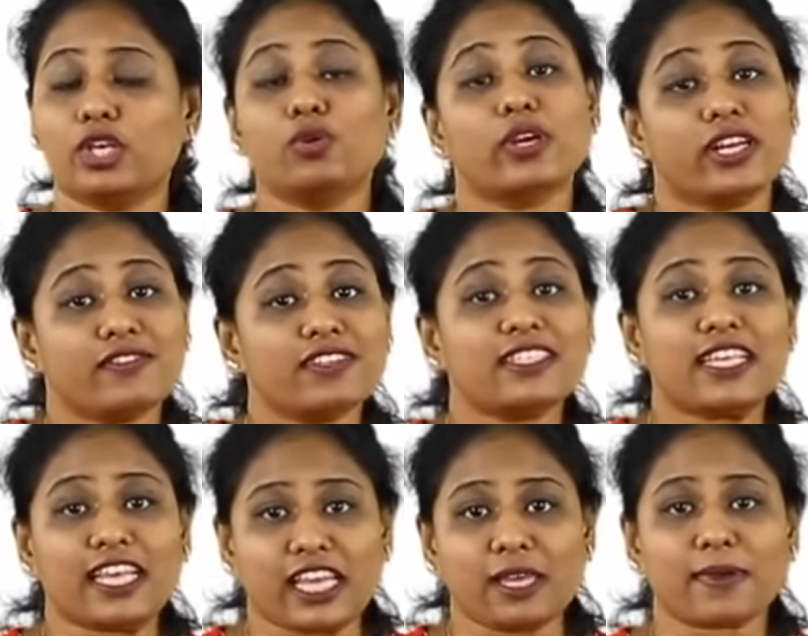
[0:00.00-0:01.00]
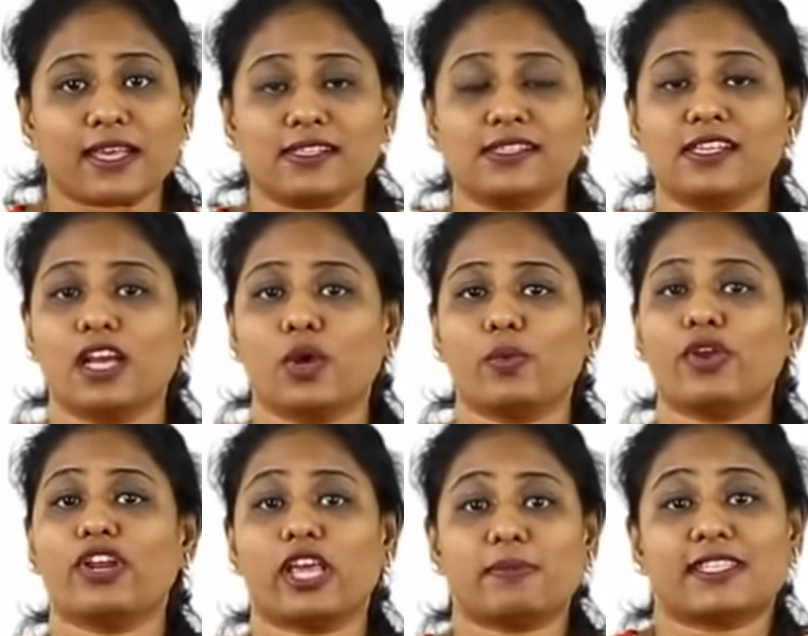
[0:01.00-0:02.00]
You can even see emails
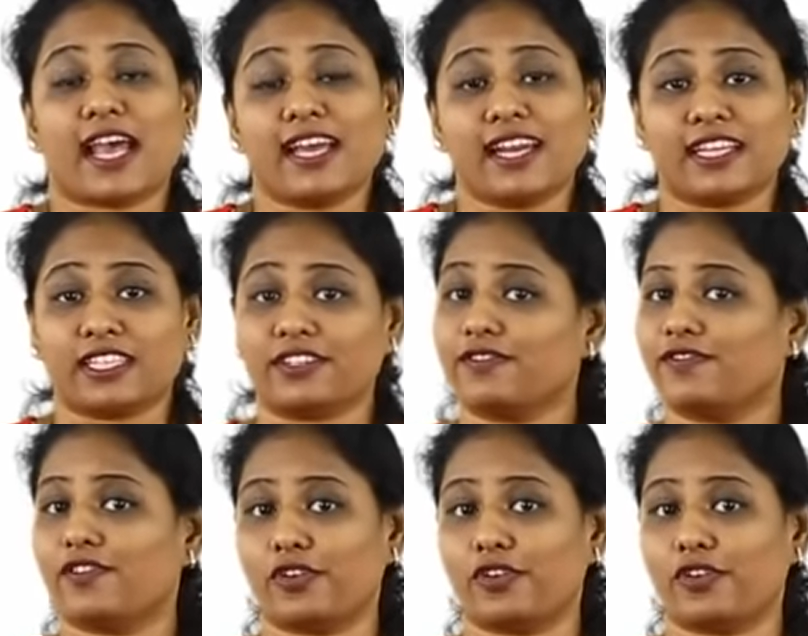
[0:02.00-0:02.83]
where your name is highlighted.